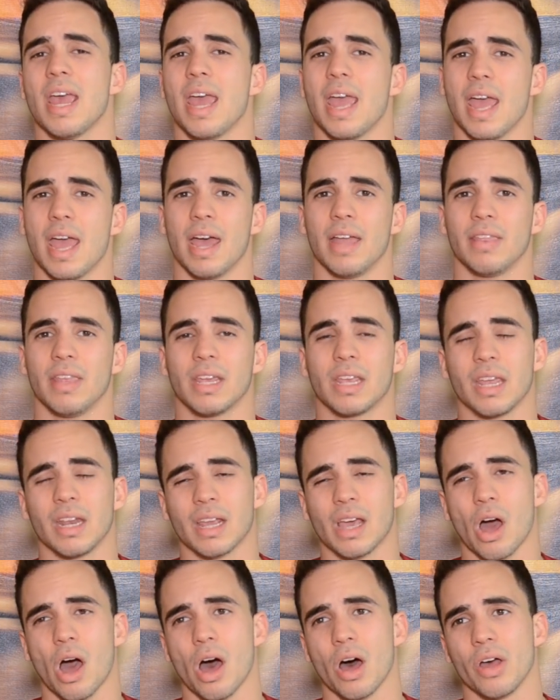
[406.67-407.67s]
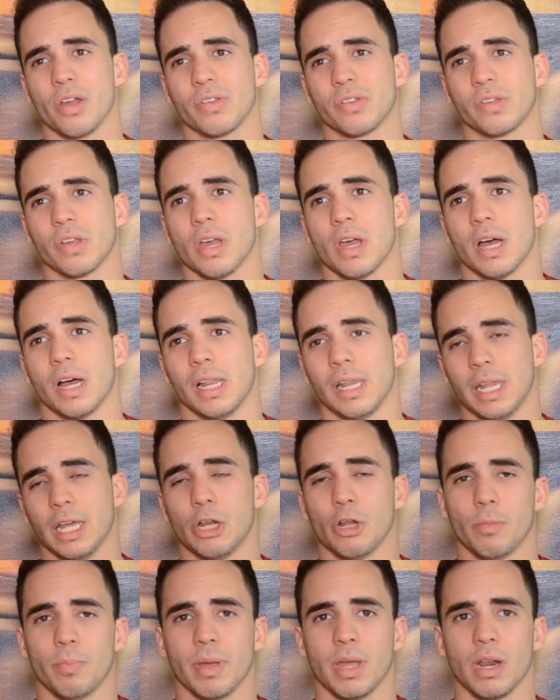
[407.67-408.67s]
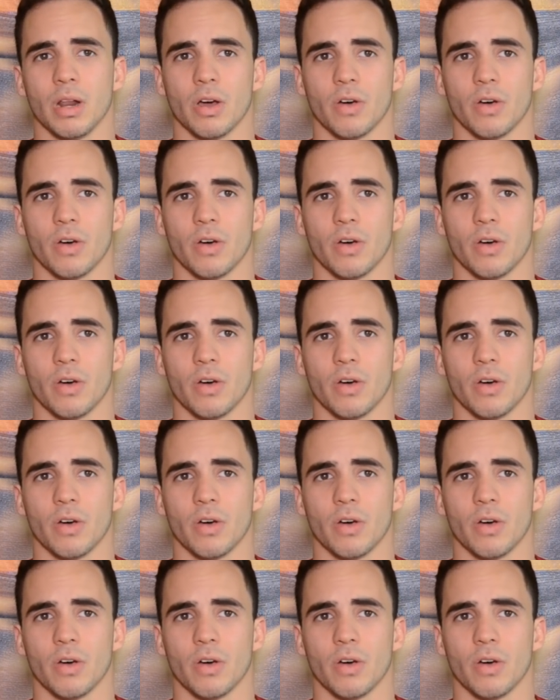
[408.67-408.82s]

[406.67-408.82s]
and it could cause a little bit